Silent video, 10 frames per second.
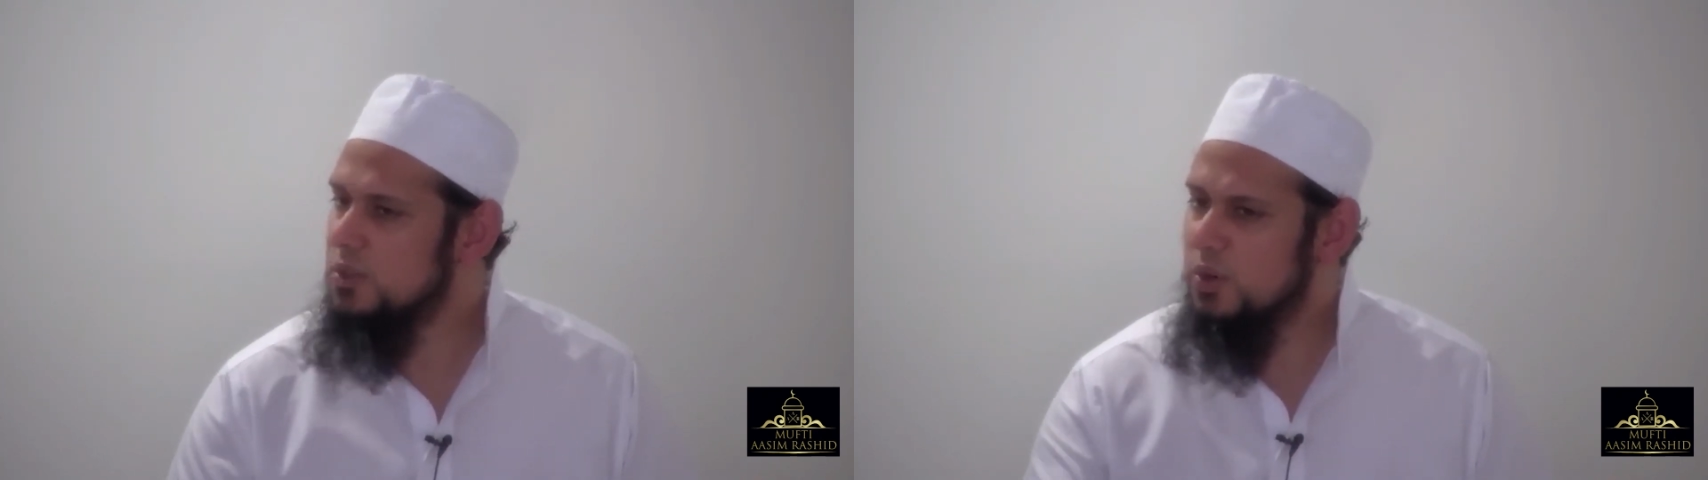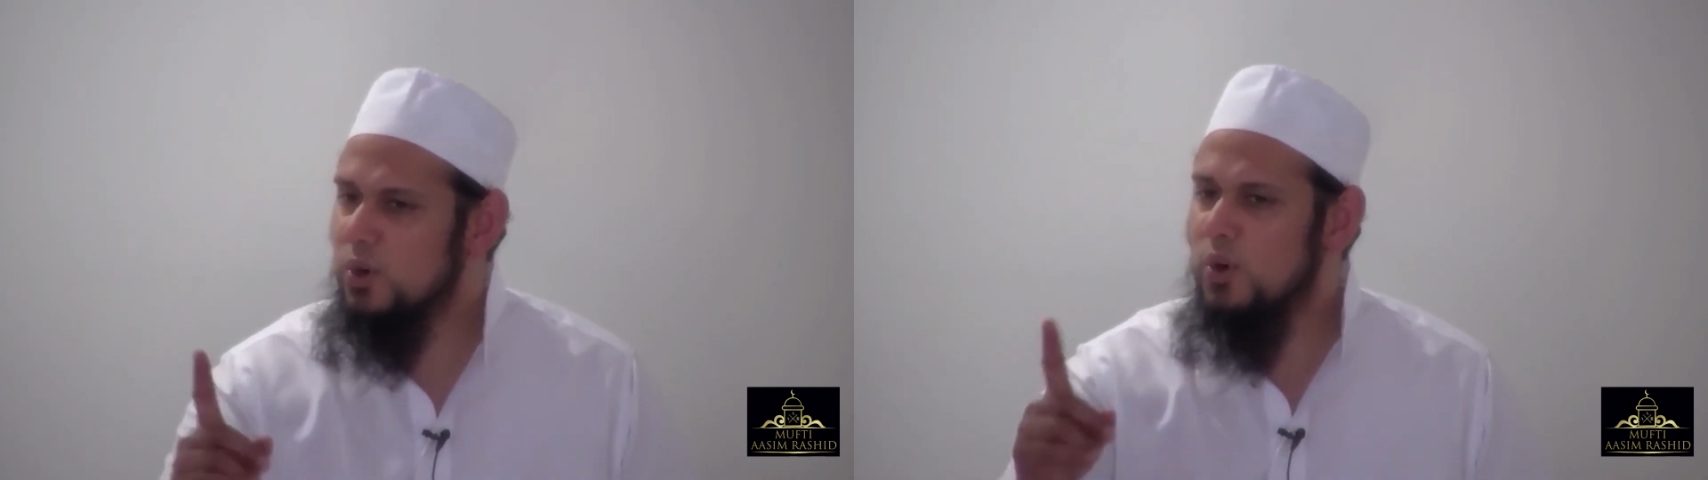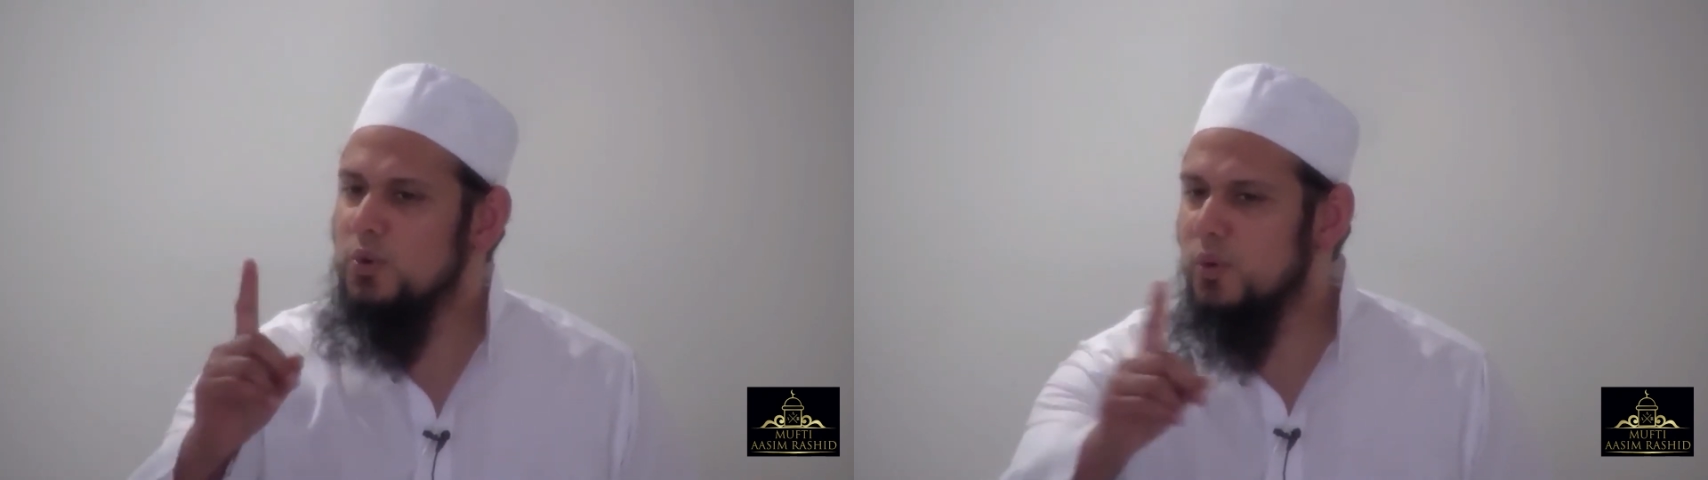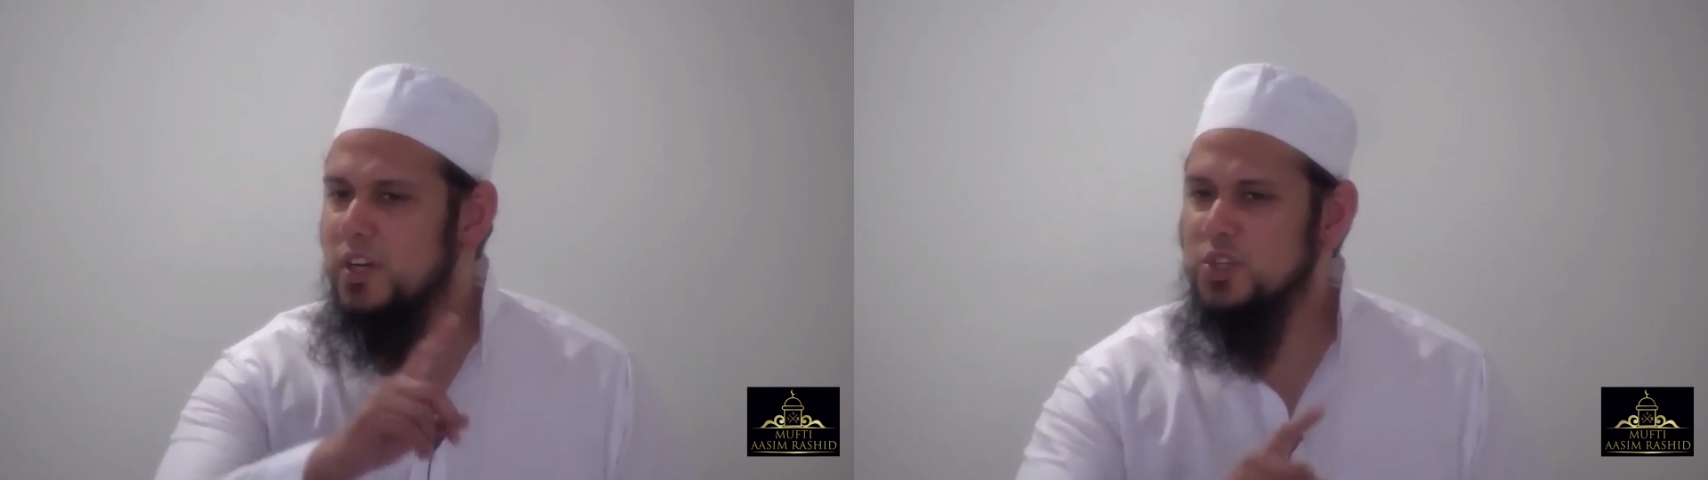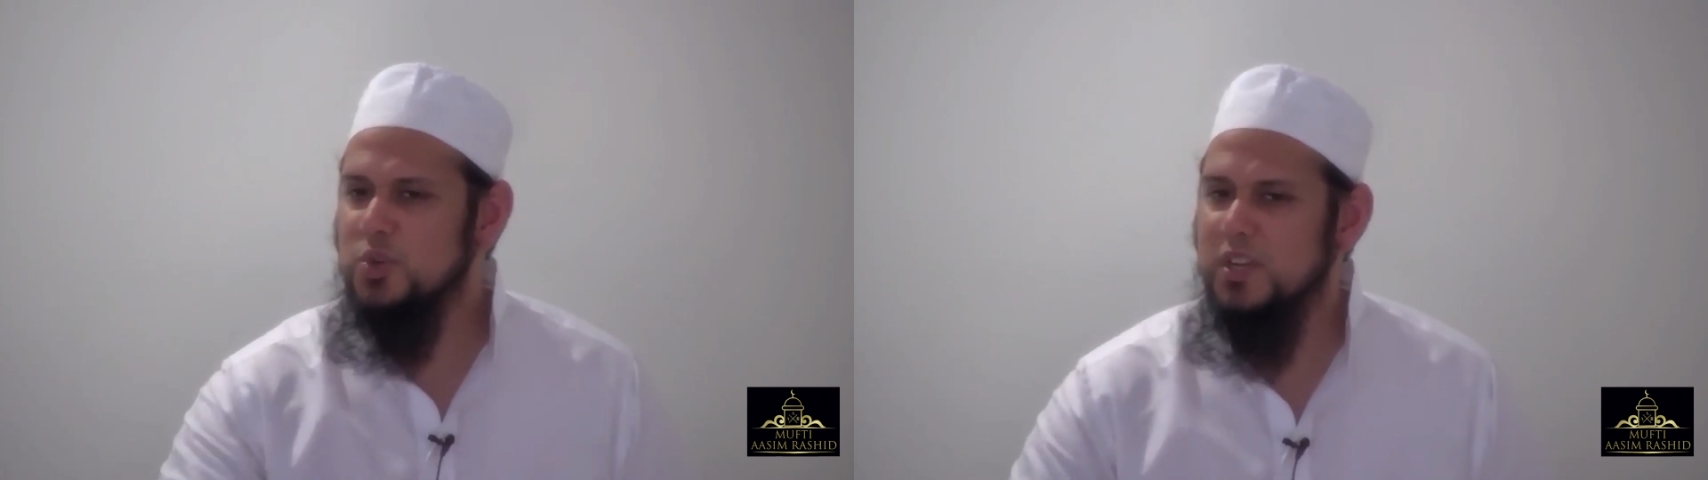to grow
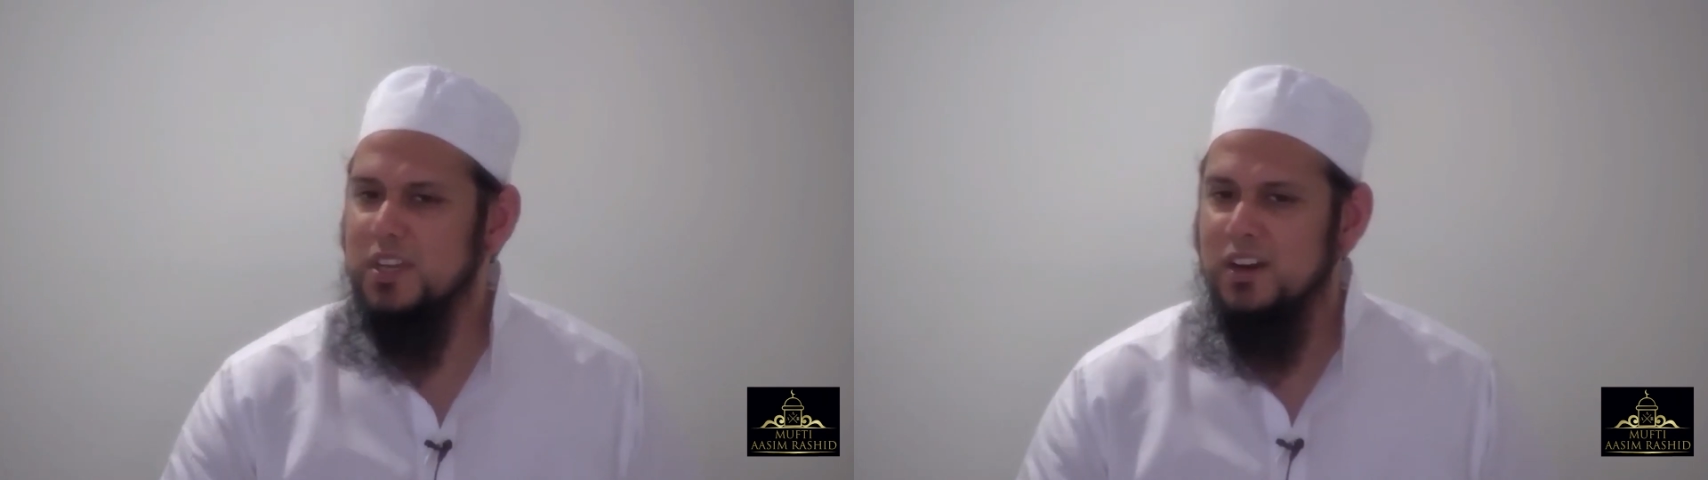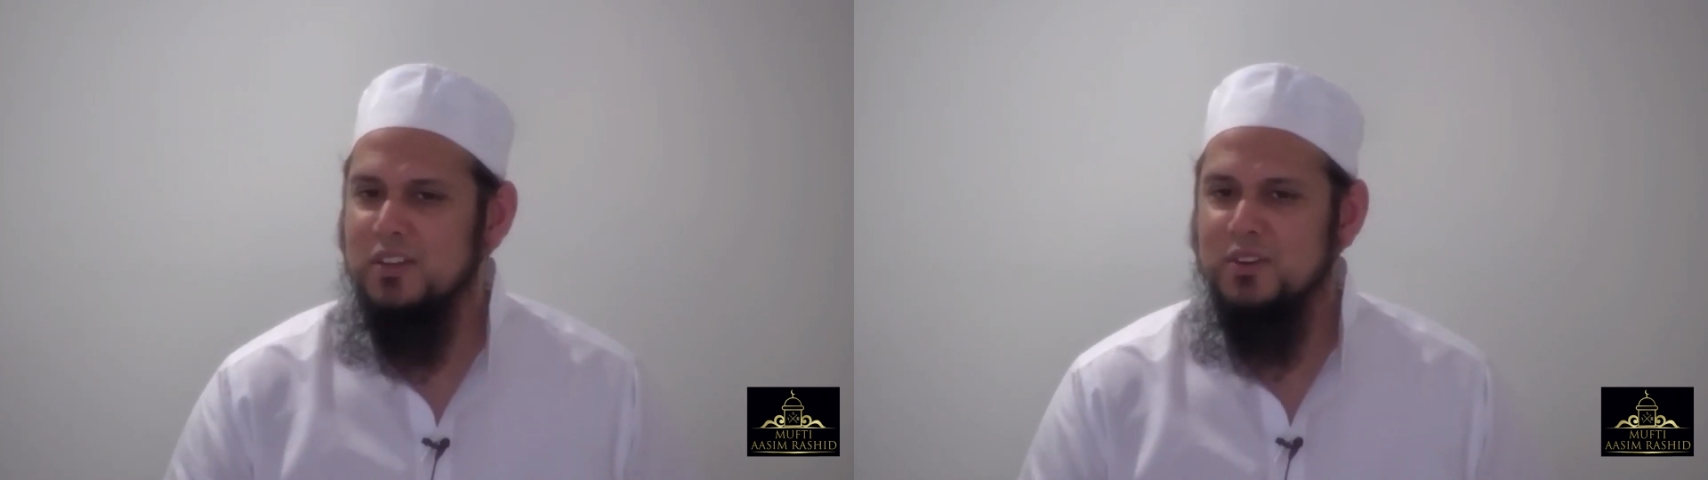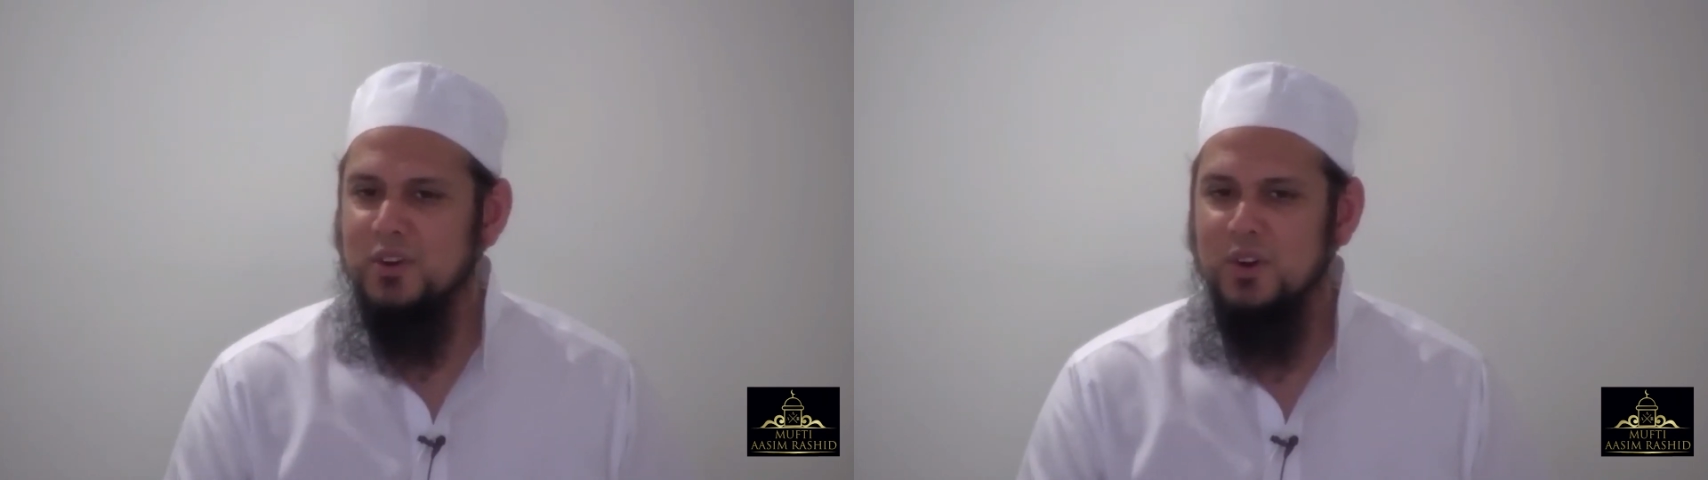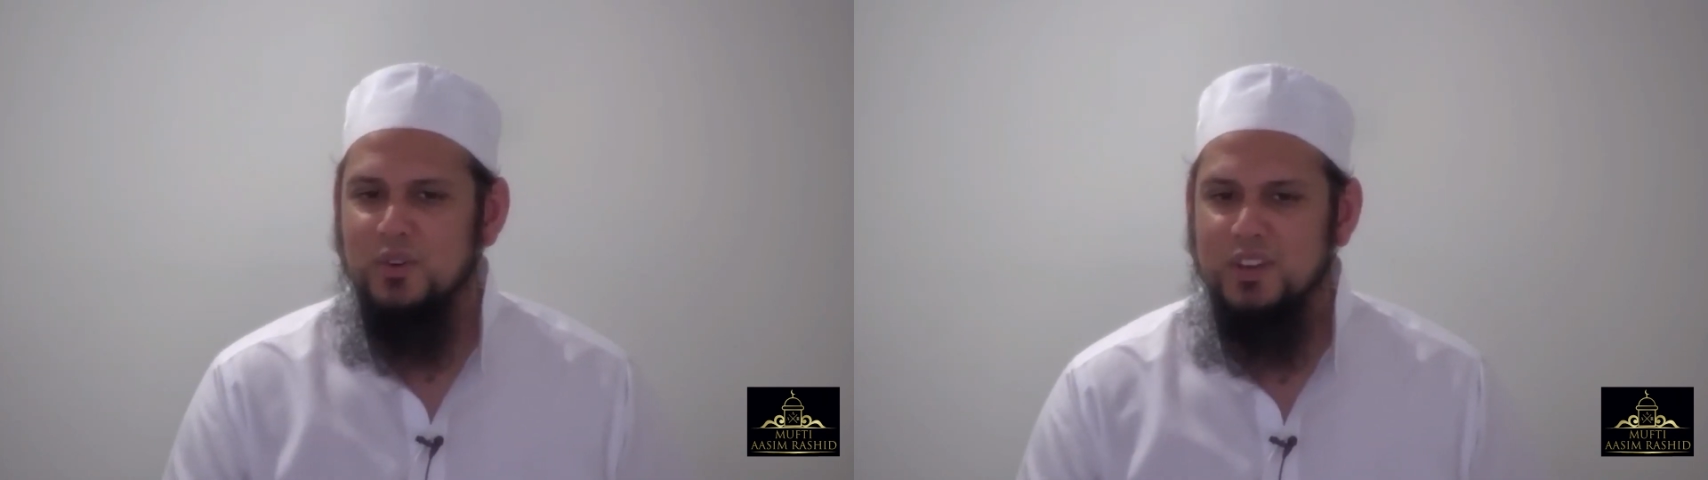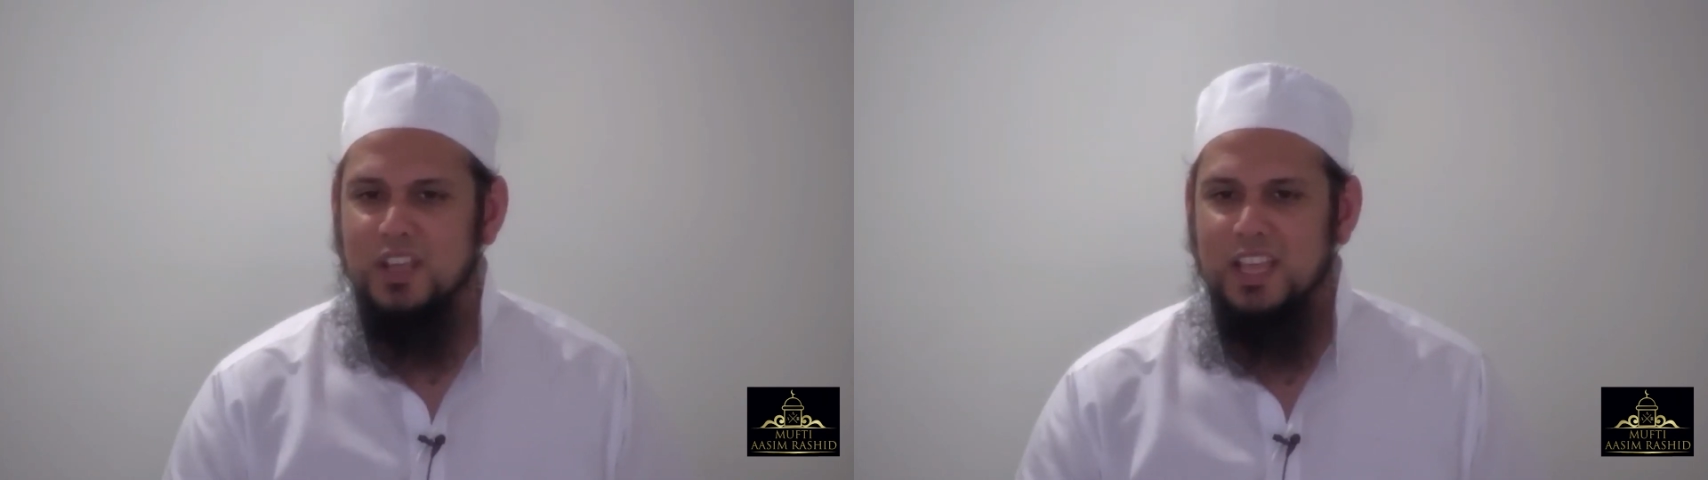one tree on their
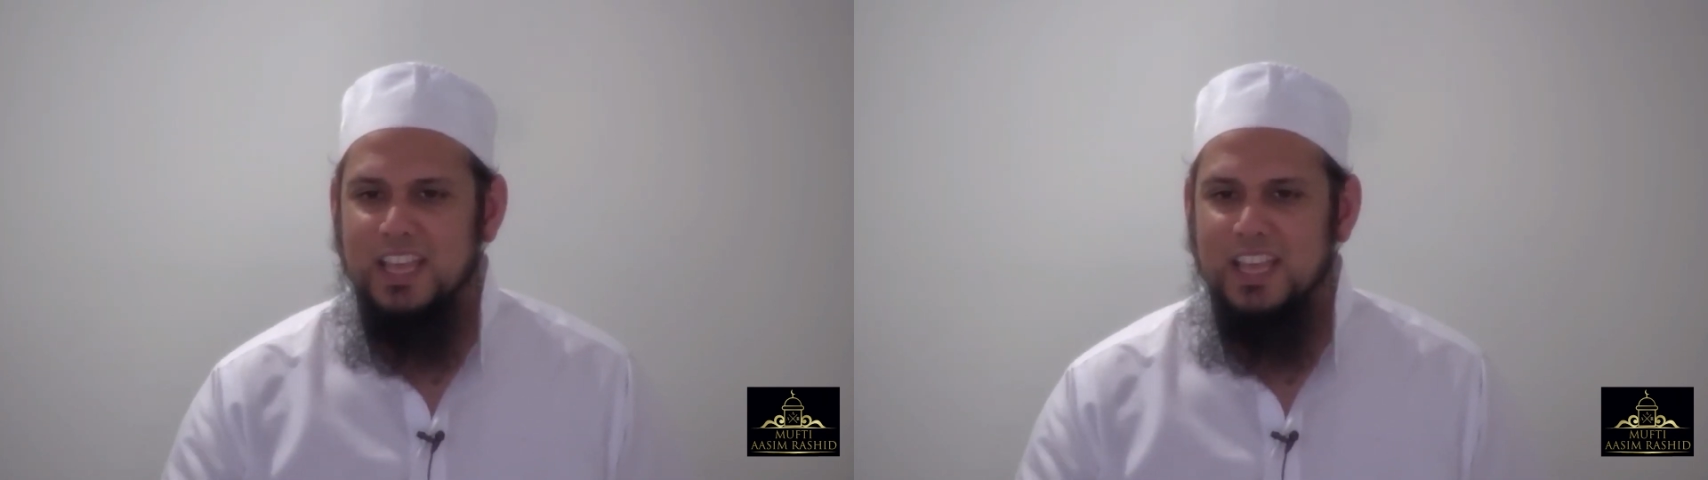own